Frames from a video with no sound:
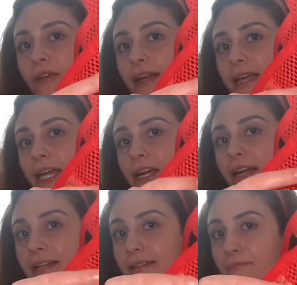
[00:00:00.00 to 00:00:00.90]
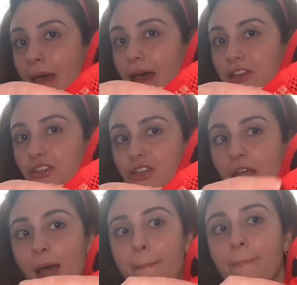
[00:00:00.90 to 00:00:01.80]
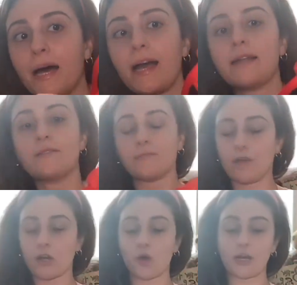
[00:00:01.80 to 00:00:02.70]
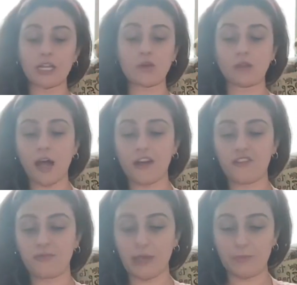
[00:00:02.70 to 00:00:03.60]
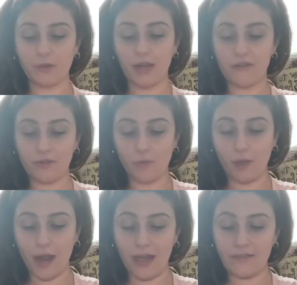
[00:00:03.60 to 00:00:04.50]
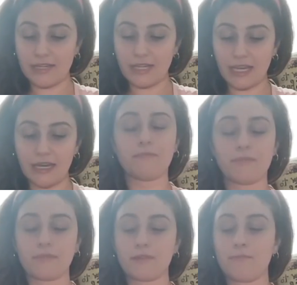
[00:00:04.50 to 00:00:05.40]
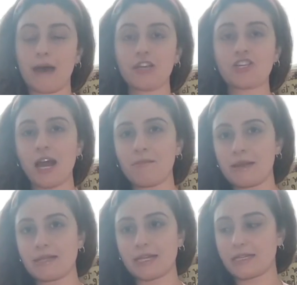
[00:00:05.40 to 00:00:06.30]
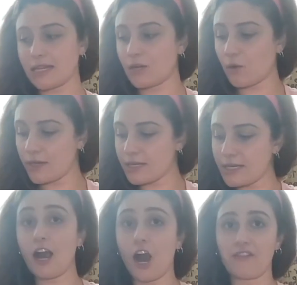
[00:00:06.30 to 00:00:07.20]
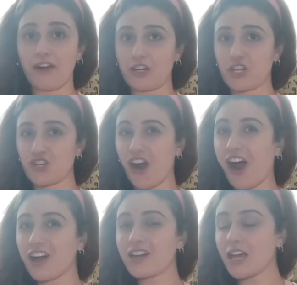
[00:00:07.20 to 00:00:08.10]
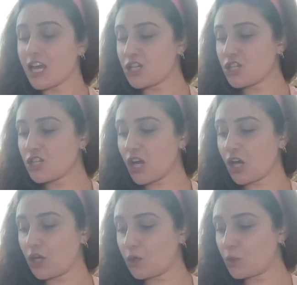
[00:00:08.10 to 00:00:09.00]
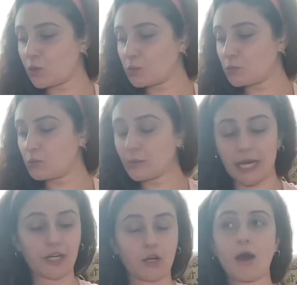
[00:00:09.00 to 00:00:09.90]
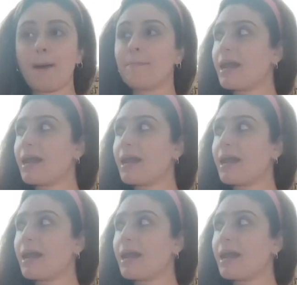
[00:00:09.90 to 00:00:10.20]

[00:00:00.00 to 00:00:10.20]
here it's mesh. But according to a lot of people and from what I've seen, the mesh at Mystic City corsets are very strong. So I don't know. But I